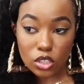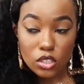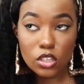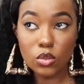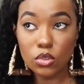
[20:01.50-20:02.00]
than
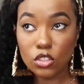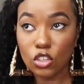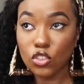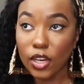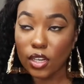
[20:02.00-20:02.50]
the other one
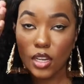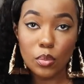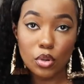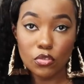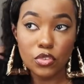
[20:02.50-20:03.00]
because you got to
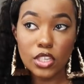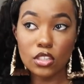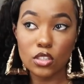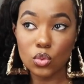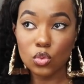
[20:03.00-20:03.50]
like perfect
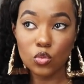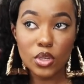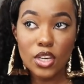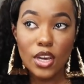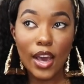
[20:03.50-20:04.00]
the swoop.
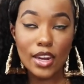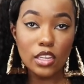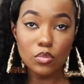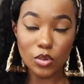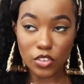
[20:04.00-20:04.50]
I didn't
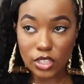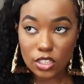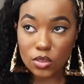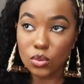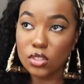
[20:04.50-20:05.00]
even perfect
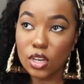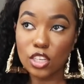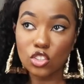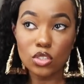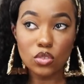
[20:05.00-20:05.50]
this one. I
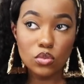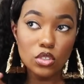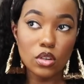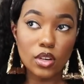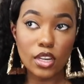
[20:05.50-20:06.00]
just,
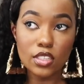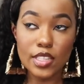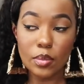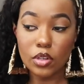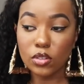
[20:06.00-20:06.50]
you know, kind of
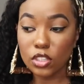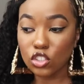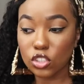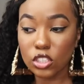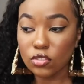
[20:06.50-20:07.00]
slapped it on there
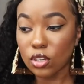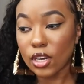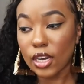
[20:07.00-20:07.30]
just to give y'all an